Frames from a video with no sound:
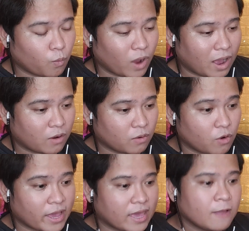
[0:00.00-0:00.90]
Wow.
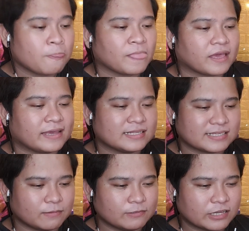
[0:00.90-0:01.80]
Okay, can
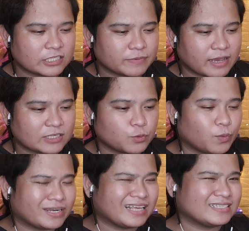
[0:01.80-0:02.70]
someone tell me, guys,
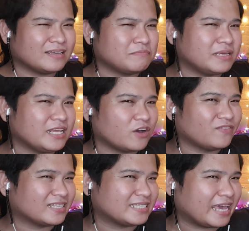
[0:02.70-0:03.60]
what is the meaning
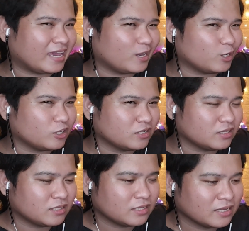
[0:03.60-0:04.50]
of the tail
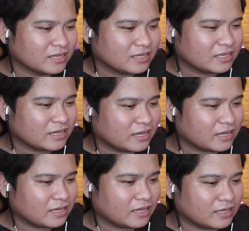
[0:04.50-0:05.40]

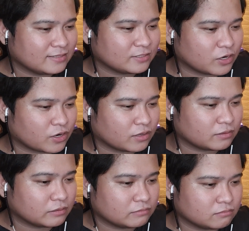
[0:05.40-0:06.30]
in their
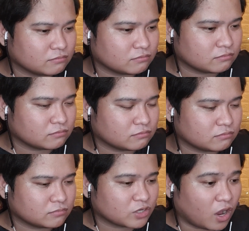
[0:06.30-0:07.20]

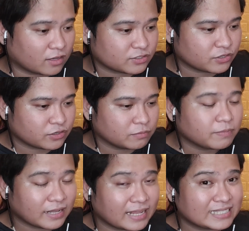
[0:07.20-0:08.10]
costume?
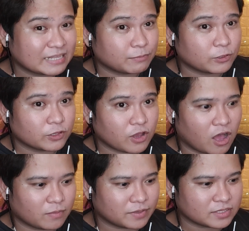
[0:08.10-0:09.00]
Please let me know in the
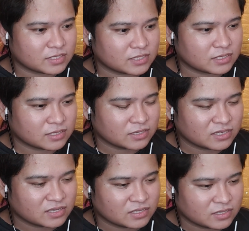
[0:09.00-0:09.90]
comments.
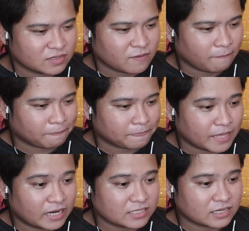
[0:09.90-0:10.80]

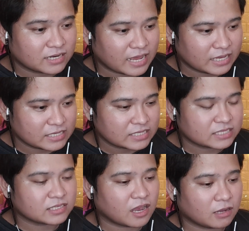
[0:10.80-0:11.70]
That is a
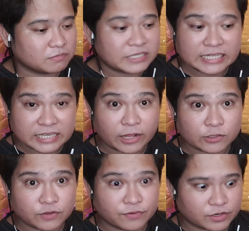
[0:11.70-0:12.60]
nice
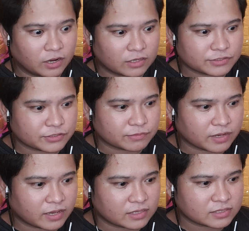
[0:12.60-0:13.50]
details of their costume,
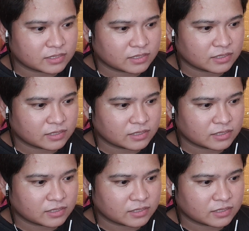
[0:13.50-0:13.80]
guys.